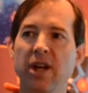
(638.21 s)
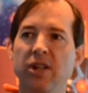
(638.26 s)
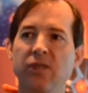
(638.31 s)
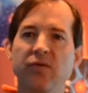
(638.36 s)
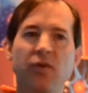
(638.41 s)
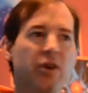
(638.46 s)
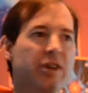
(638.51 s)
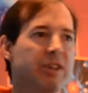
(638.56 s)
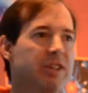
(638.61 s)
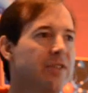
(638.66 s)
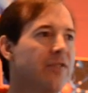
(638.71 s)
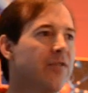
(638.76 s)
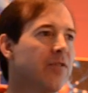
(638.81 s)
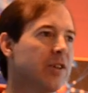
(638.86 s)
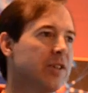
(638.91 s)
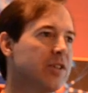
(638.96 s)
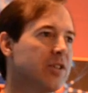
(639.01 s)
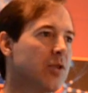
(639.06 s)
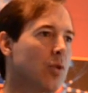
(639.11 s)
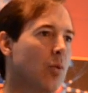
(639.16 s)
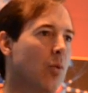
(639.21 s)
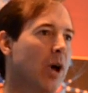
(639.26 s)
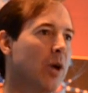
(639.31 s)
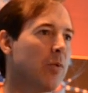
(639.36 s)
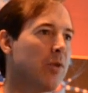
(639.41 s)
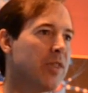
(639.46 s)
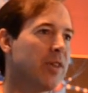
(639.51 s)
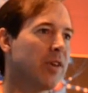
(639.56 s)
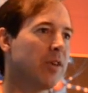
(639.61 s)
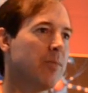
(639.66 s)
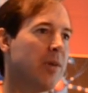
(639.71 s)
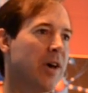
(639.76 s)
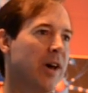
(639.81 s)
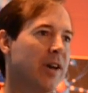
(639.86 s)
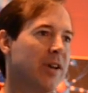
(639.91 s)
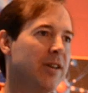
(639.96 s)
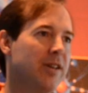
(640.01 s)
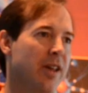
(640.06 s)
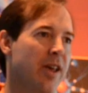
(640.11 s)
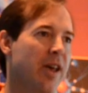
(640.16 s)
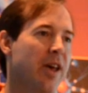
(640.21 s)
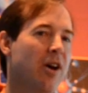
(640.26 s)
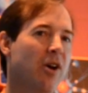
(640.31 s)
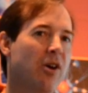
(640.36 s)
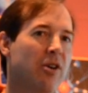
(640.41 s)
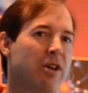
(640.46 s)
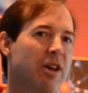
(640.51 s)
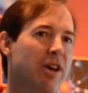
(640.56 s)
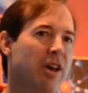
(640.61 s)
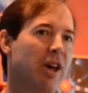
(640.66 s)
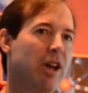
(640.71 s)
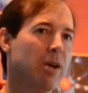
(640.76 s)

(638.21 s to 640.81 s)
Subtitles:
is very different to the way we think about it now.